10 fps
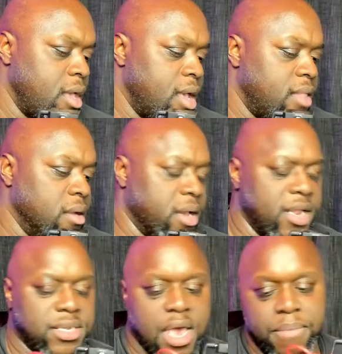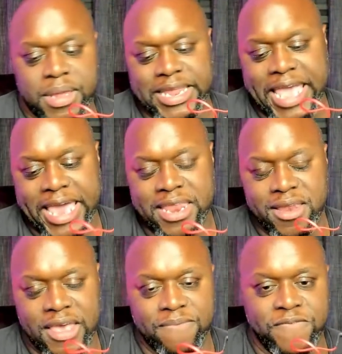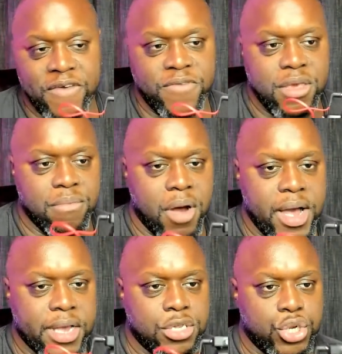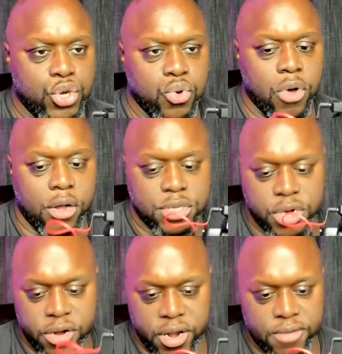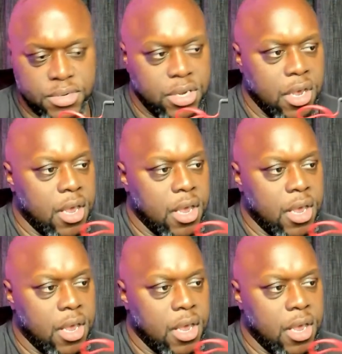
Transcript: and they're going to type in Canon M50 Mark II alternatives.